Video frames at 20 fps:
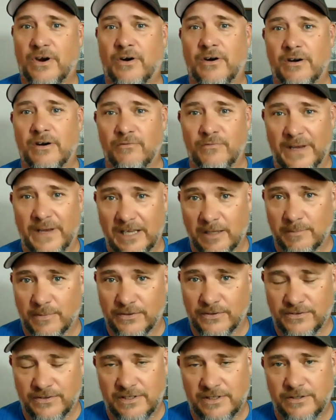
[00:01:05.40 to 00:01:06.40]
are
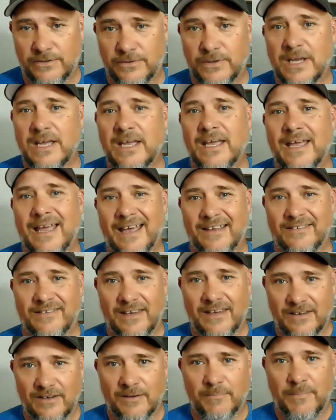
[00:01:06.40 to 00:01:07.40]
available to you as
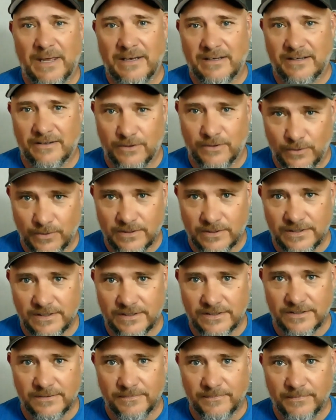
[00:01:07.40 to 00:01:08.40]
independent
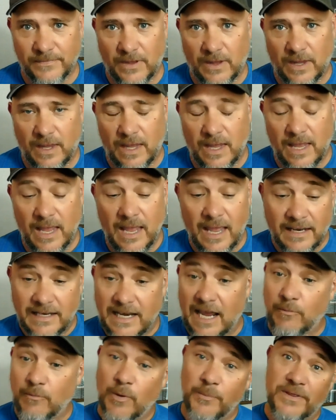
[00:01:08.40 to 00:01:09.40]
courses.
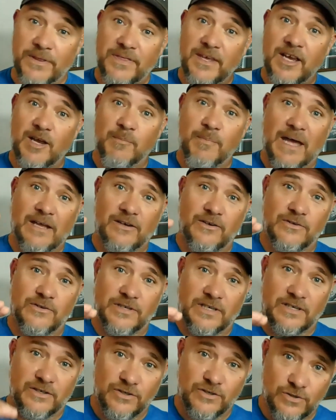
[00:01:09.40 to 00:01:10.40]
Now, when we think about
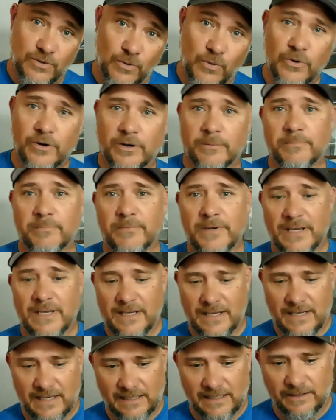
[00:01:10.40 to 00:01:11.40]
using SCORM
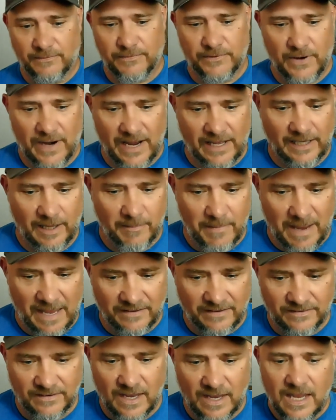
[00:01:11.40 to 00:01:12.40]
in
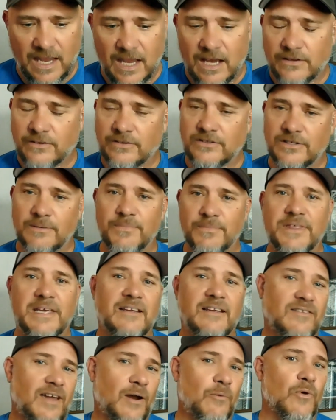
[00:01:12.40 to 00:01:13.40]
LifterLMS, there's some
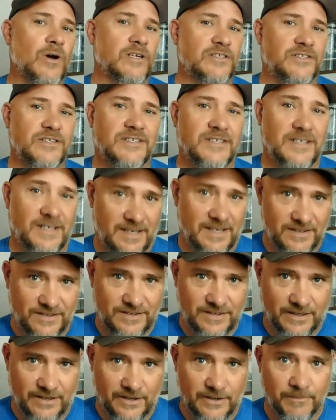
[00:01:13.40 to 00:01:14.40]
things I want you to
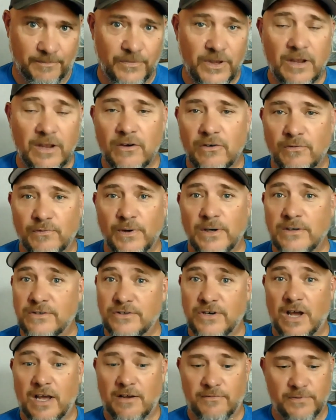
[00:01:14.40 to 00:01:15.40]
consider.
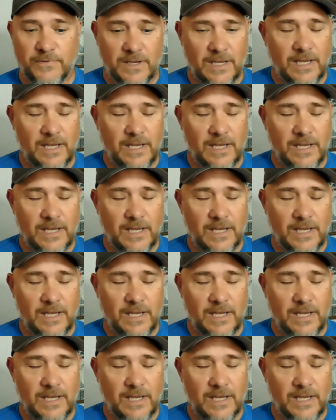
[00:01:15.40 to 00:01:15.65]
First off,